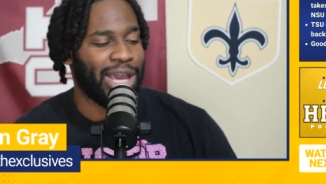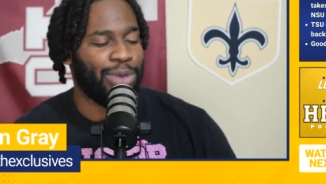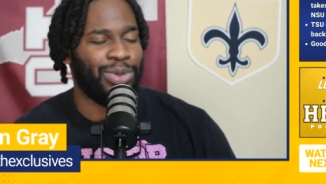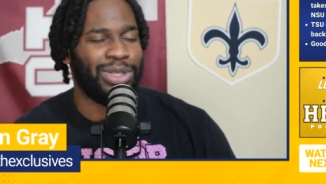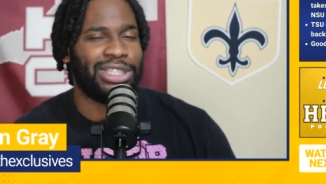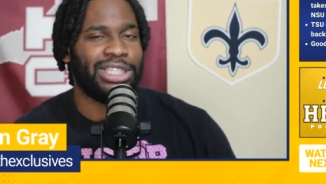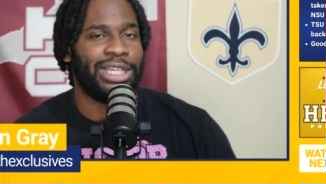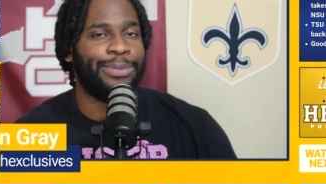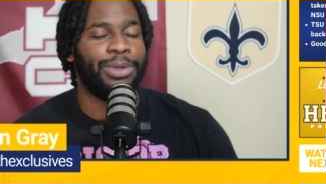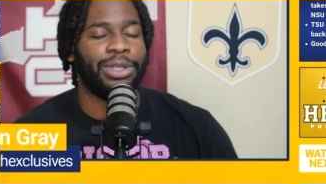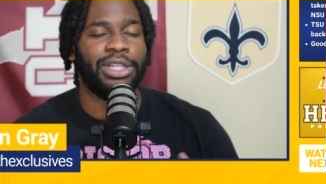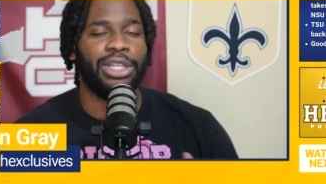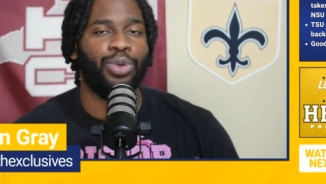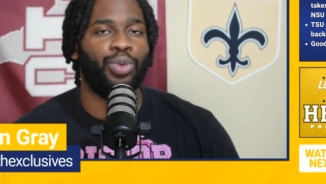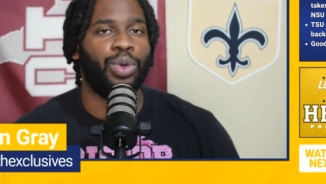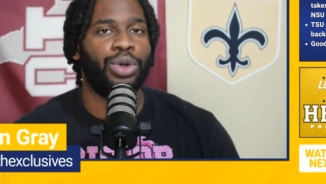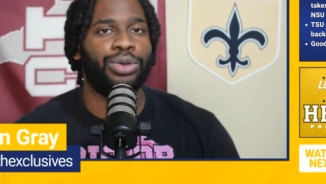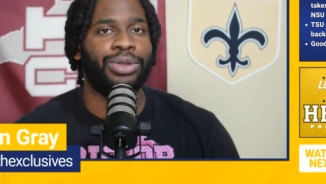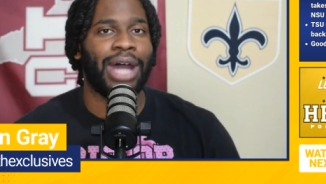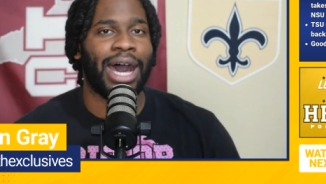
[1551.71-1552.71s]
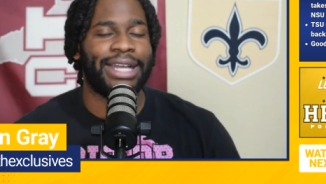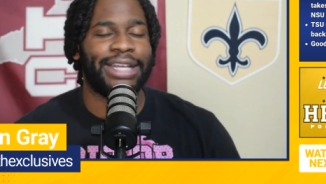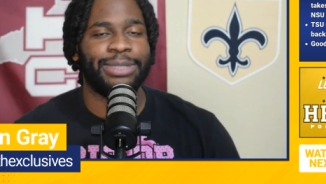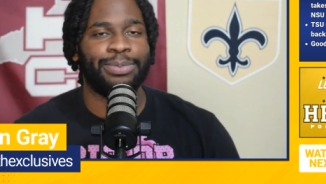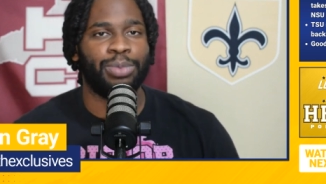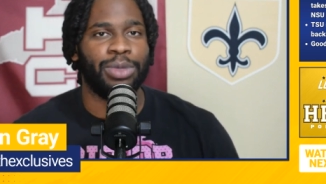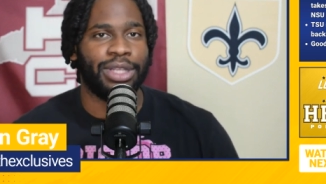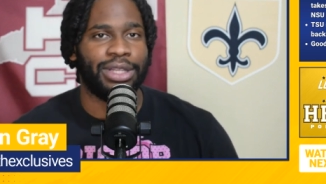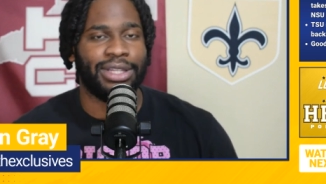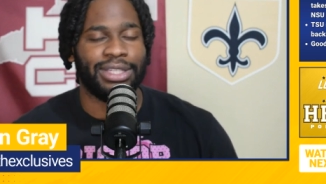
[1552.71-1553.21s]
We typically will not
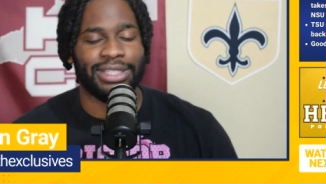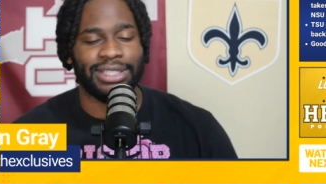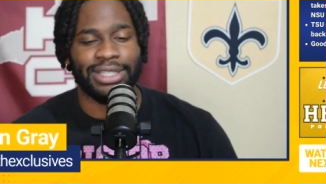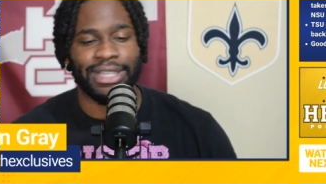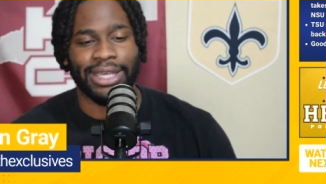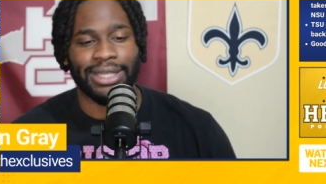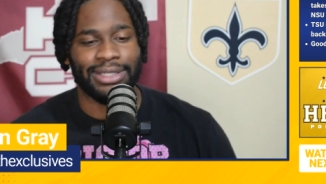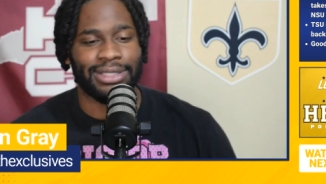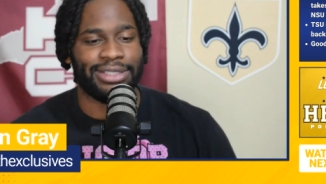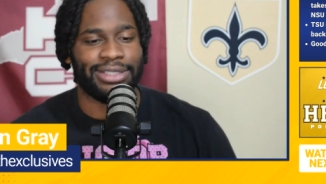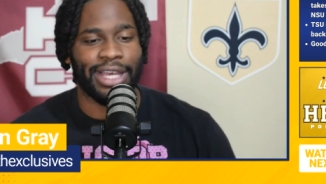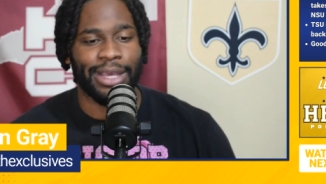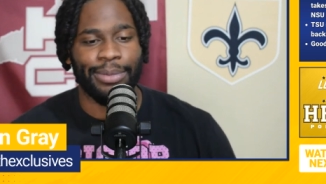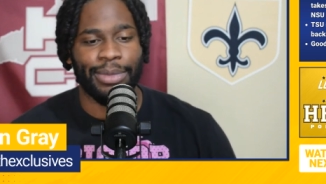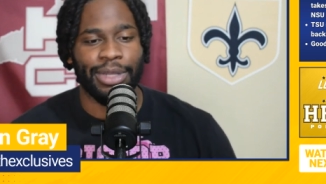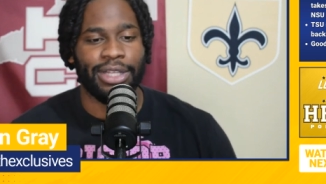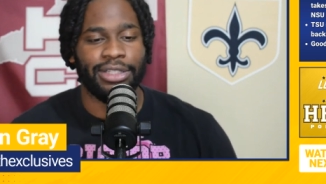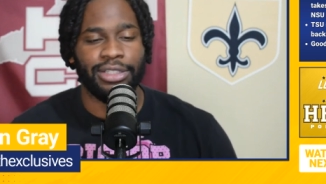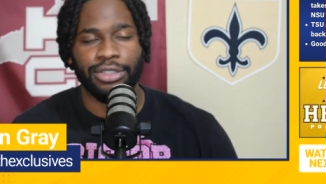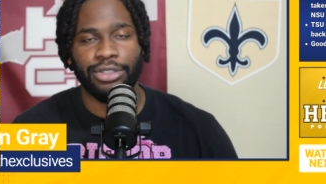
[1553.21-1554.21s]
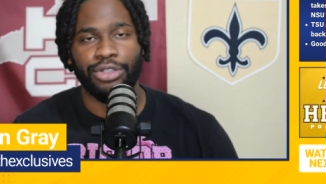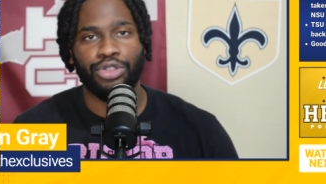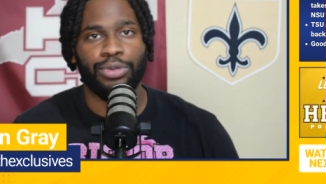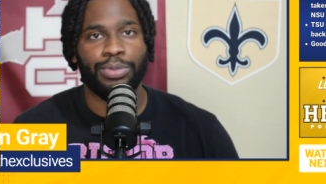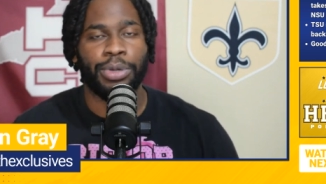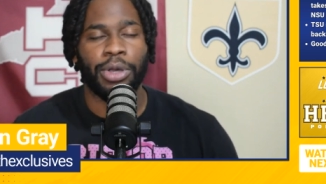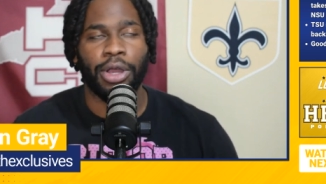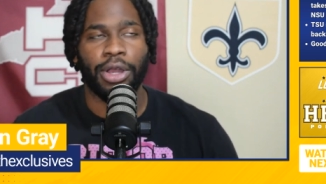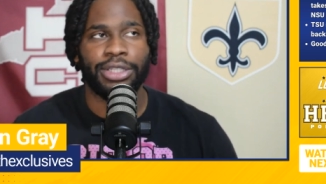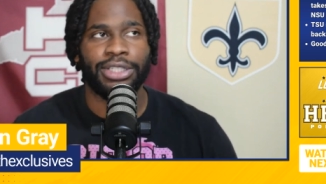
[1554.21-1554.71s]
split the second segment into two
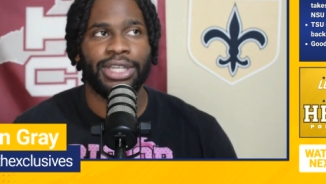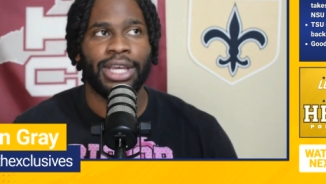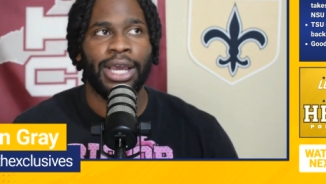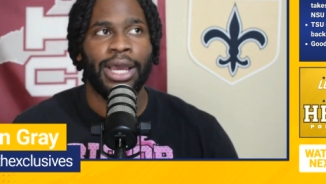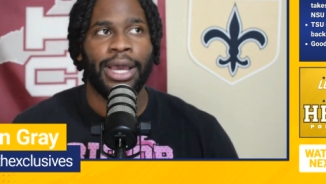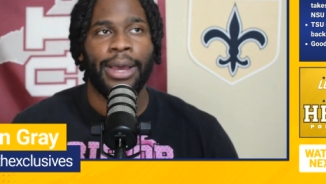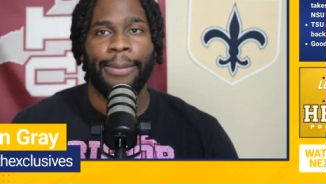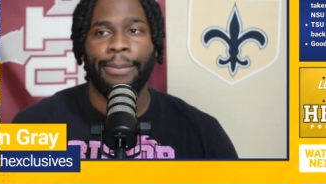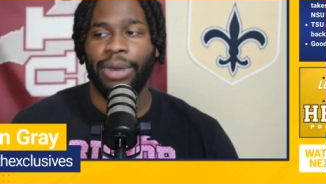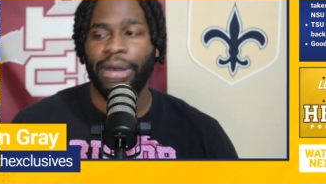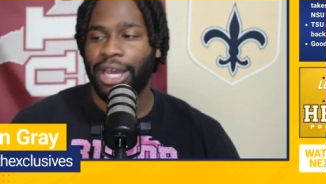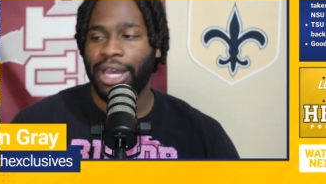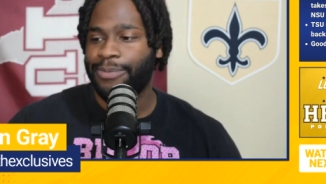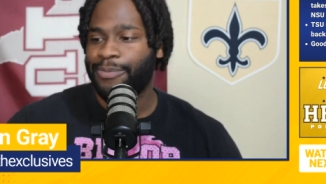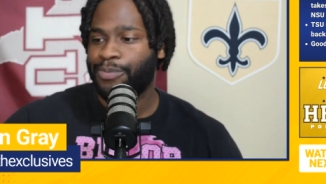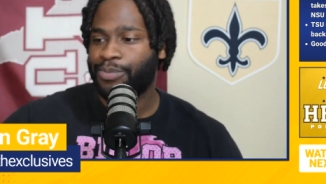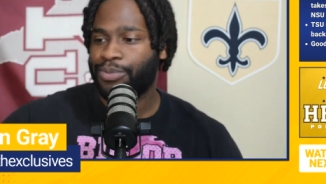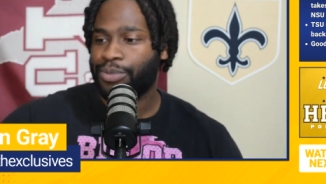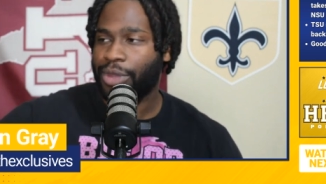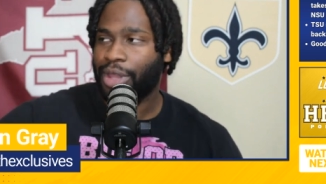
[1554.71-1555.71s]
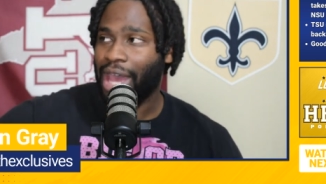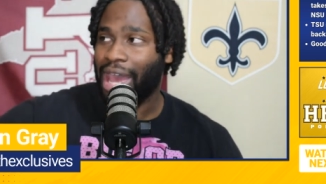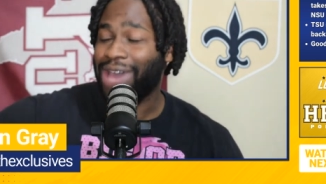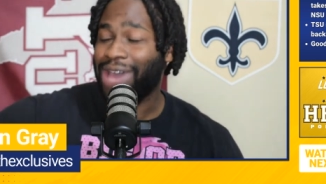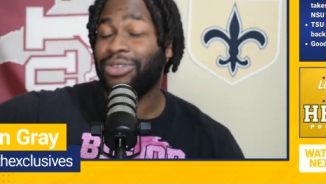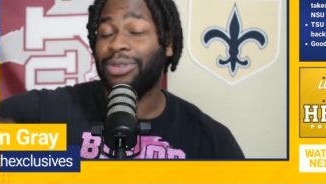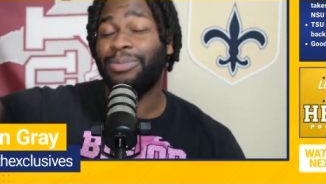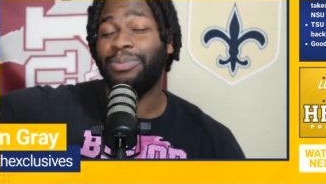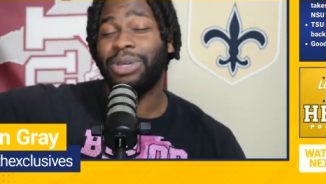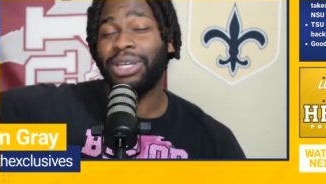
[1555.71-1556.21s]
parts, but I
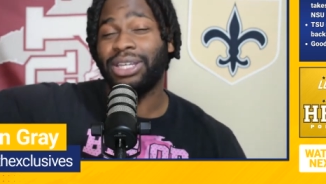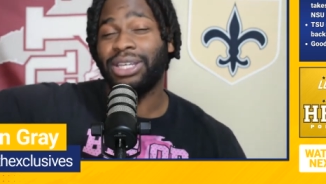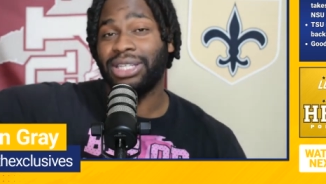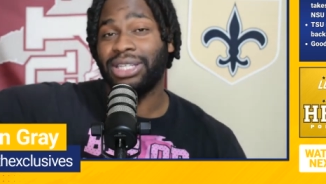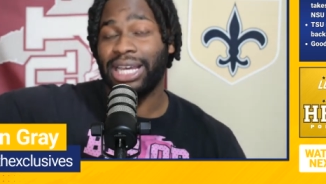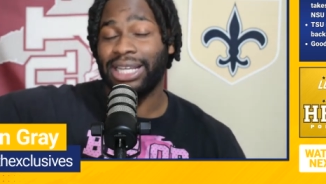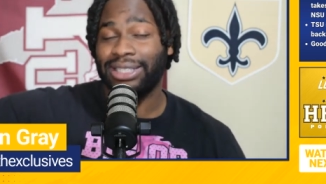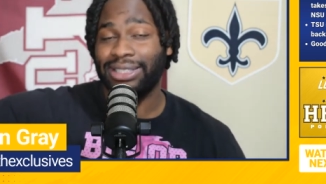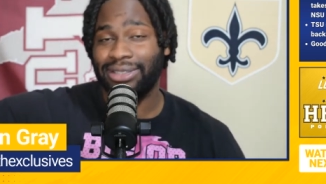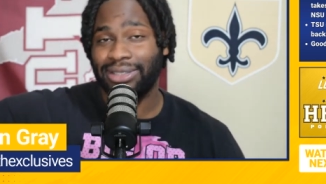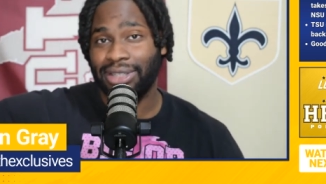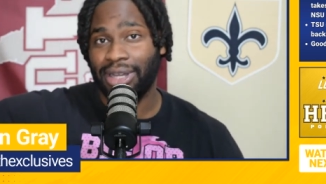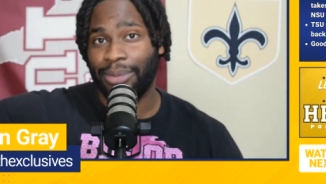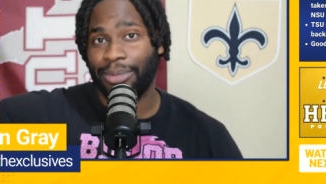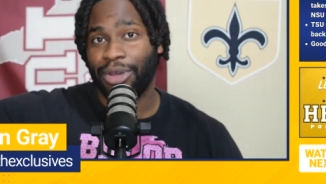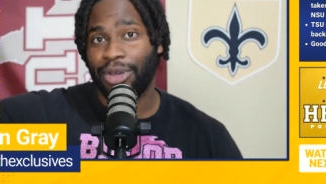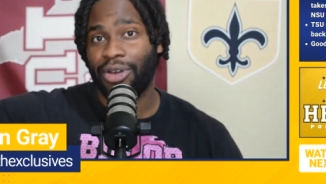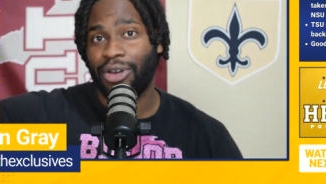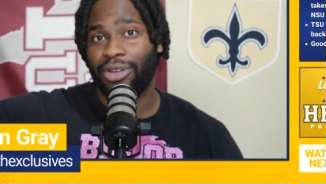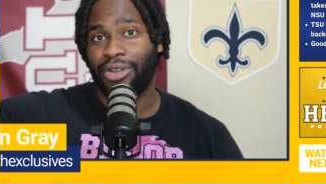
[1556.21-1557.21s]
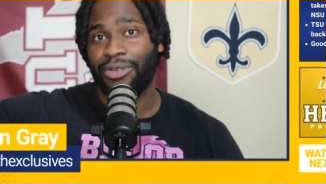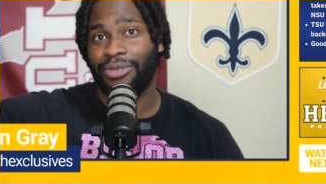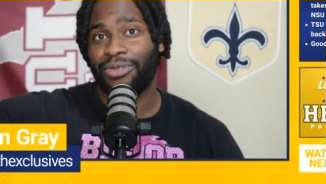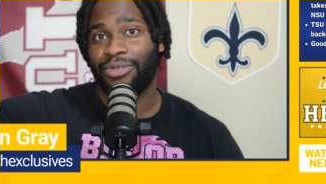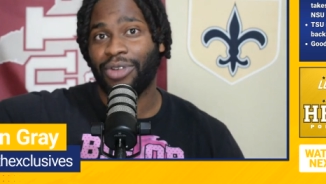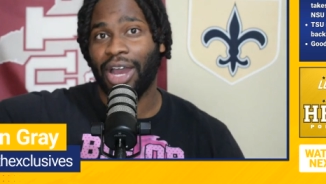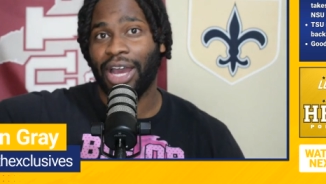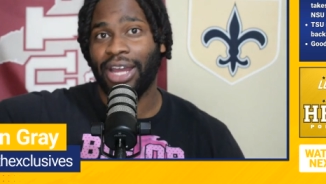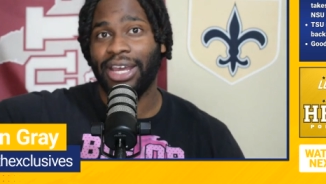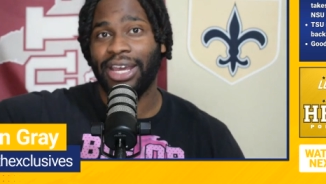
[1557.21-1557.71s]
have a big guest coming on
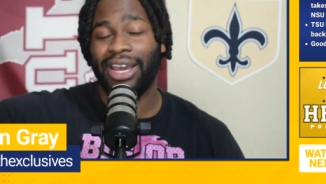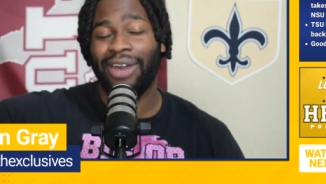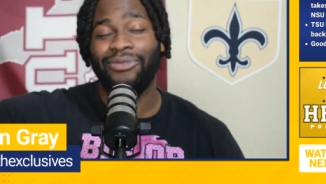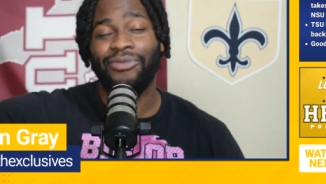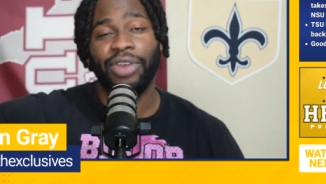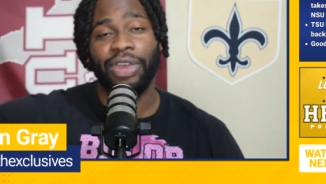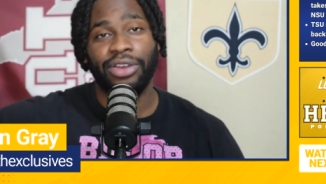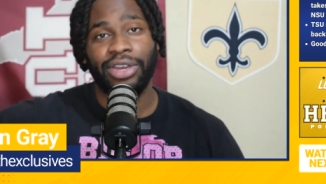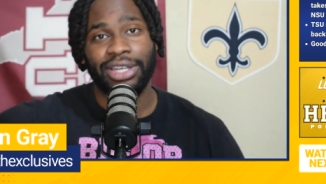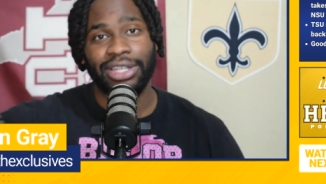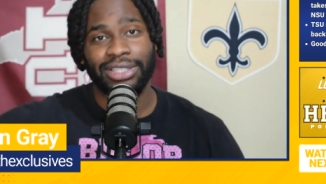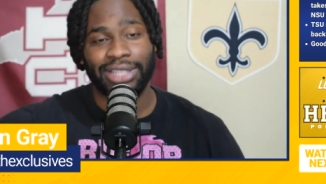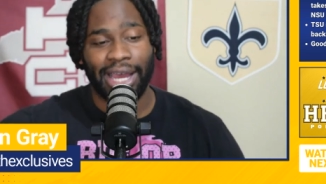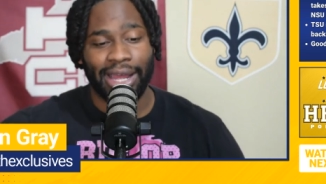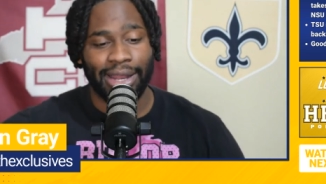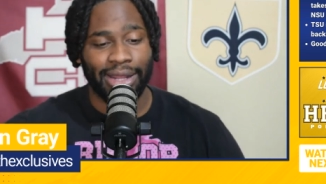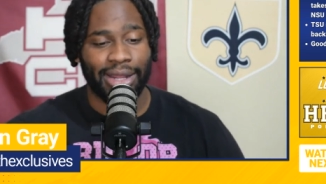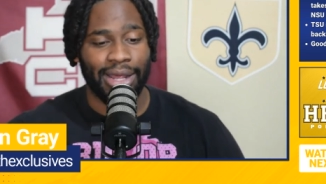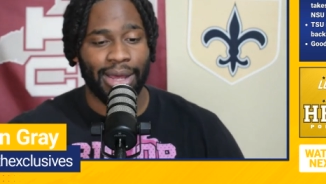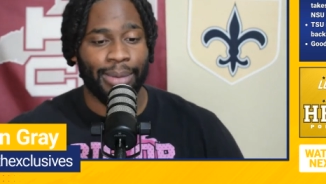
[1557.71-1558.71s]
Friday. I'm very excited.